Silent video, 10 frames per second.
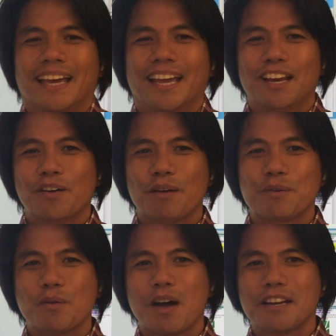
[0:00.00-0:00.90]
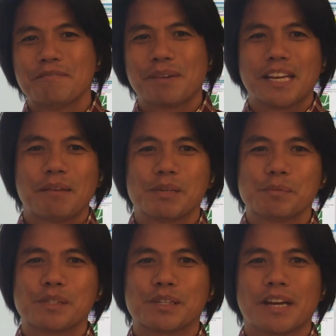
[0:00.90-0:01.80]
Hello everyone, my name is
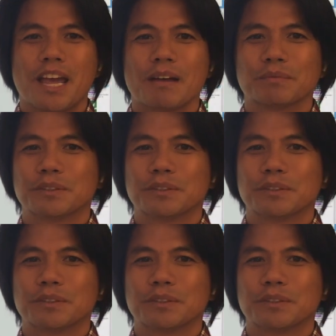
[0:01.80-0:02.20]
Mr. M.